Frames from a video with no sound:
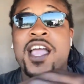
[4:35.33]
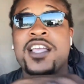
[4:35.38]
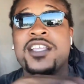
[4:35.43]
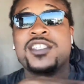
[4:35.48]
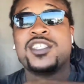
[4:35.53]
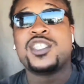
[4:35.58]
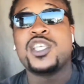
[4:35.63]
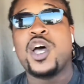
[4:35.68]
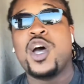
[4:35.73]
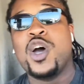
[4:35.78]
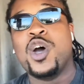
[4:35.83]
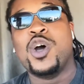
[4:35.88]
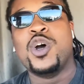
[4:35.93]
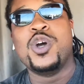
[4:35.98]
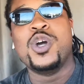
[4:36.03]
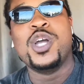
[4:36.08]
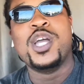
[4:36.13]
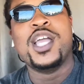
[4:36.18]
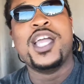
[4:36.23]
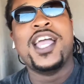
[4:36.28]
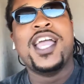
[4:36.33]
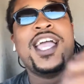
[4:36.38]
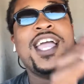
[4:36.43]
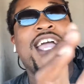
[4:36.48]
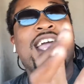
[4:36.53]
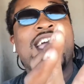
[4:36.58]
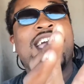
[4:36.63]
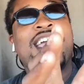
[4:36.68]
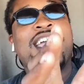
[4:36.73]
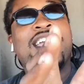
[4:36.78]
So,
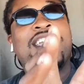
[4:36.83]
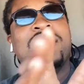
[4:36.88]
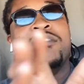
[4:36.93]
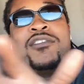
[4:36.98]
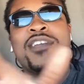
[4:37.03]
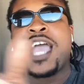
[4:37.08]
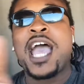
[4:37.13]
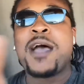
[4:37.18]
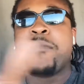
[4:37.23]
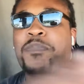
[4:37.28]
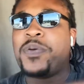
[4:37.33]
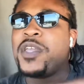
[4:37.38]
you got